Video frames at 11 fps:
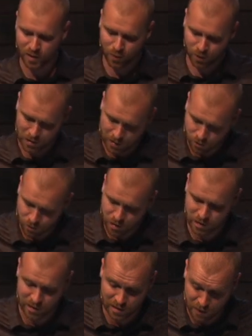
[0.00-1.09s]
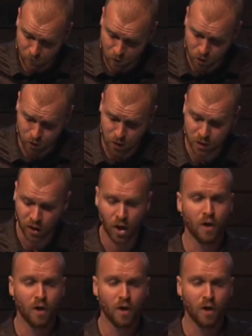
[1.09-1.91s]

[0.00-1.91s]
and persecutions and difficulties.